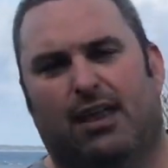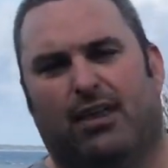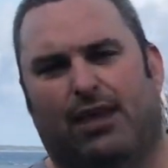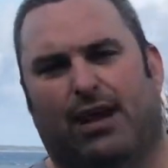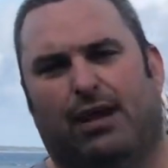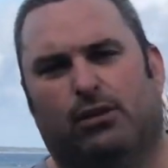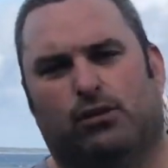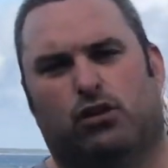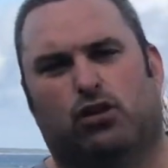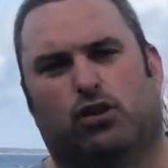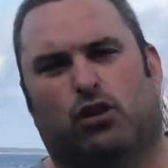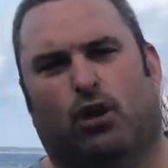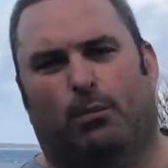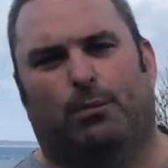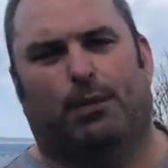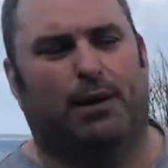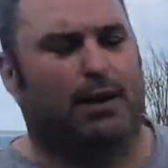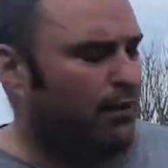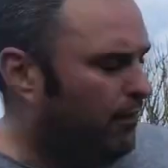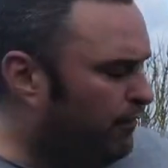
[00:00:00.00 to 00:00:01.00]
that will
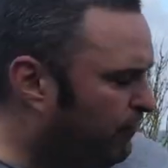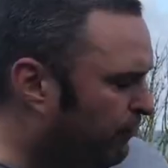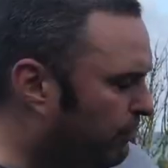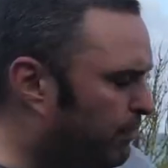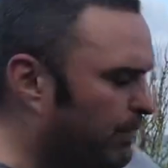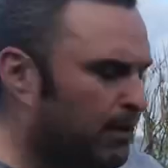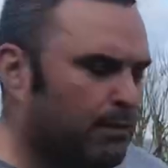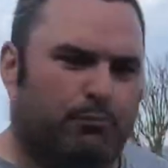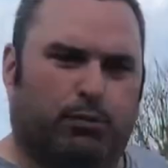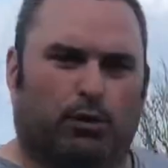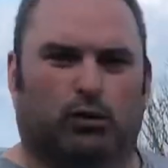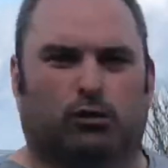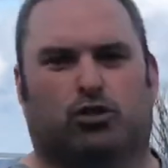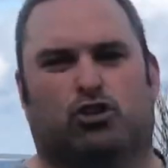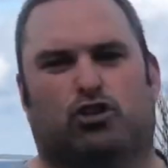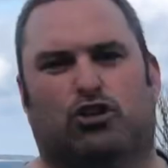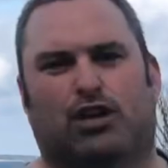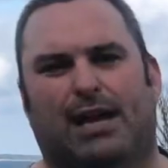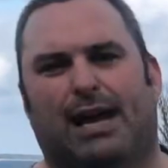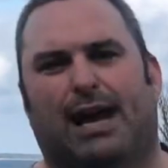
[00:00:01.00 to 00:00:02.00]
stop it from being pulled
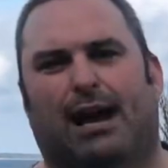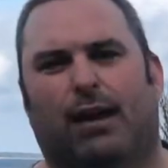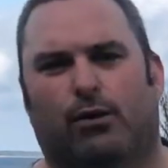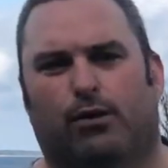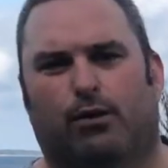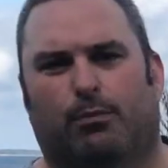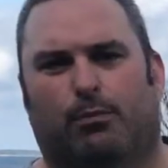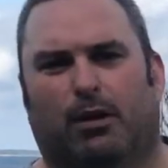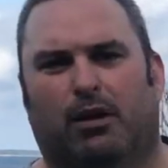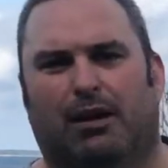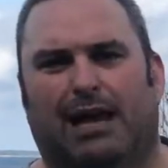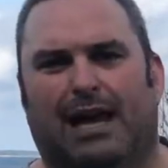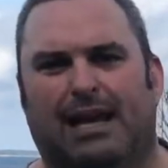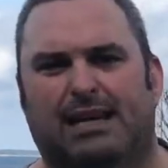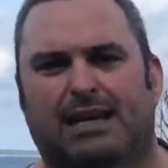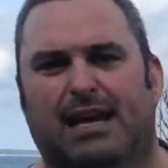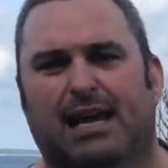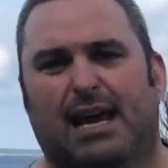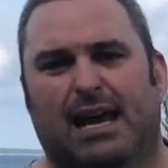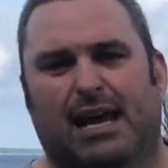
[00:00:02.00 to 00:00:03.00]
straight out of the
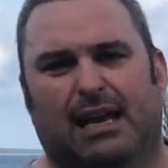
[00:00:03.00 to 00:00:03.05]
bollard